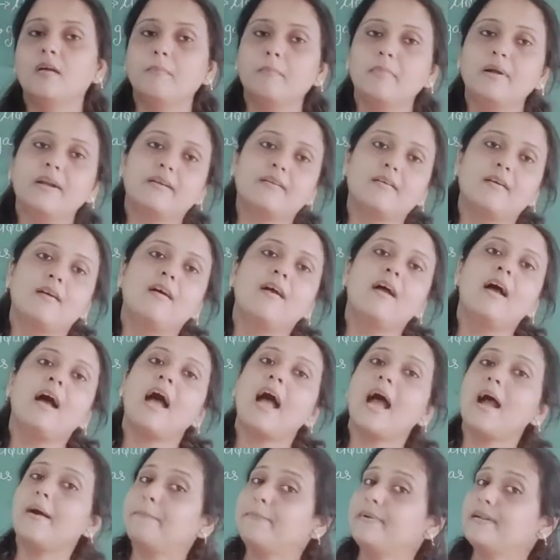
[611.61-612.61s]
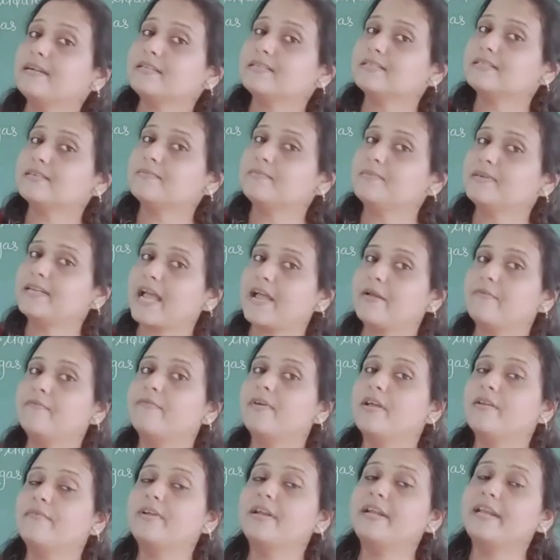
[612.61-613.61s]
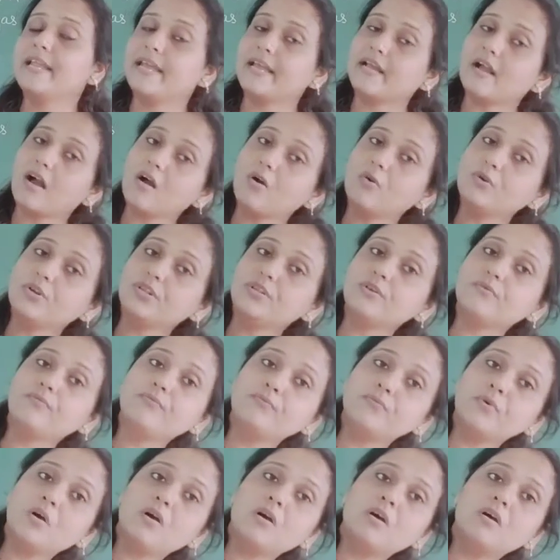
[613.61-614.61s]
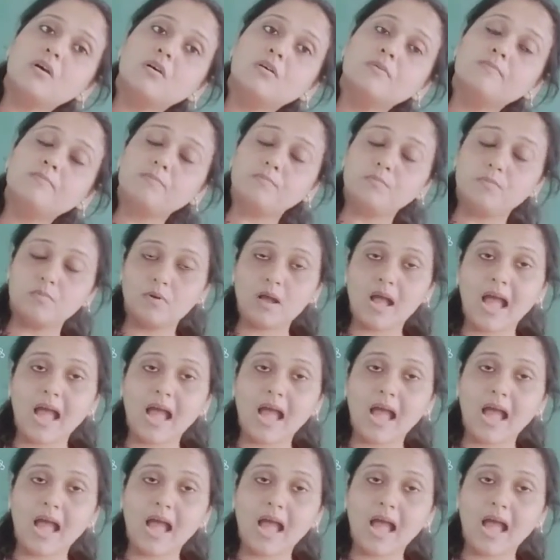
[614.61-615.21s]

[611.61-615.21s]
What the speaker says: But after some time, when we take out the